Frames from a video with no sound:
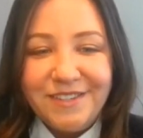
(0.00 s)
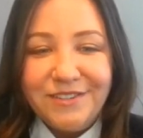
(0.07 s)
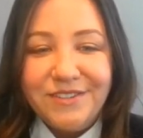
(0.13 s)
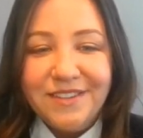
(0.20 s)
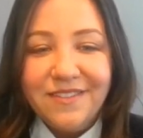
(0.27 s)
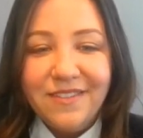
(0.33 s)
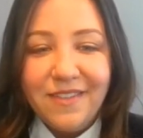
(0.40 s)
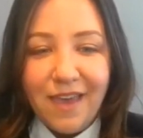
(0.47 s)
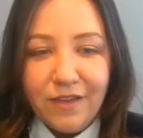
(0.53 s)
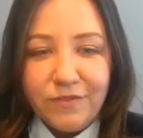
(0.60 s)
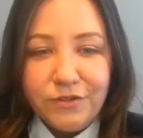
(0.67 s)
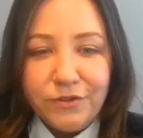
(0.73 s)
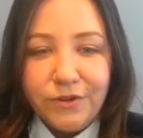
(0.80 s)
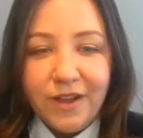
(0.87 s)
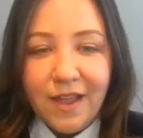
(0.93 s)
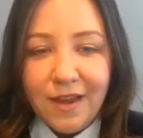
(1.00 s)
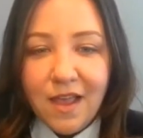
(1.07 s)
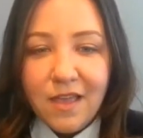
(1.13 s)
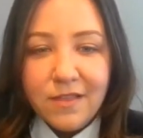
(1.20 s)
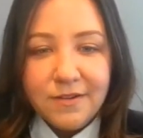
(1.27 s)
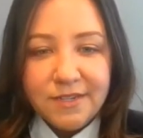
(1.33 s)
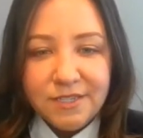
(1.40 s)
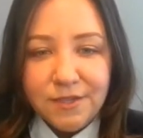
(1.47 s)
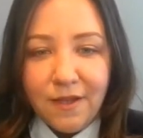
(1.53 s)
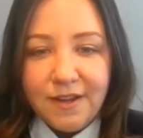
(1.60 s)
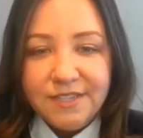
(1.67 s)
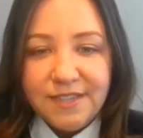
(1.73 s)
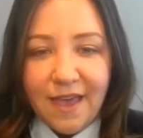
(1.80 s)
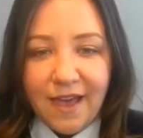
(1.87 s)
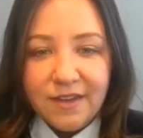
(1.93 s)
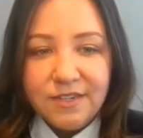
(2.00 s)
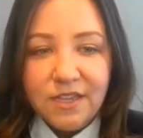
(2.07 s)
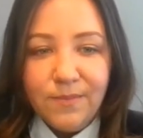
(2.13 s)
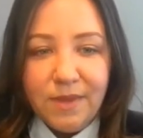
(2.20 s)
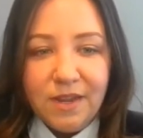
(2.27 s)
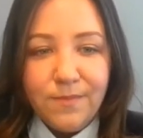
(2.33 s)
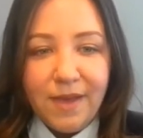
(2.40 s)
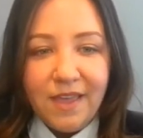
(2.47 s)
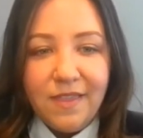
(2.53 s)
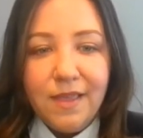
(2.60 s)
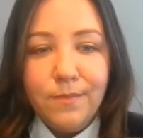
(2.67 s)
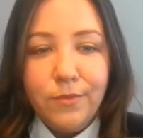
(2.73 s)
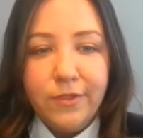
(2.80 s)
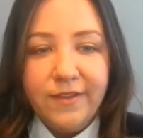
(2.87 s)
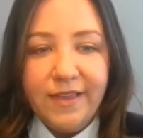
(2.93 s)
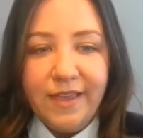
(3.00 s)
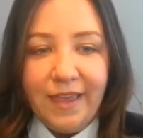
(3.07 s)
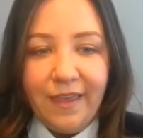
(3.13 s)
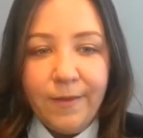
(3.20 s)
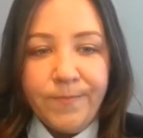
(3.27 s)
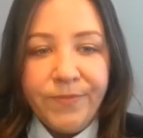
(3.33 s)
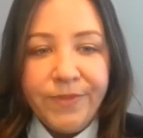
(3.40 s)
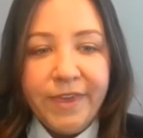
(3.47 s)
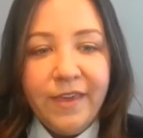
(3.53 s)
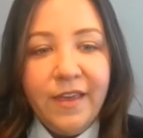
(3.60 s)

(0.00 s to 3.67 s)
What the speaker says: due to theft or any other dishonest act committed by the employee.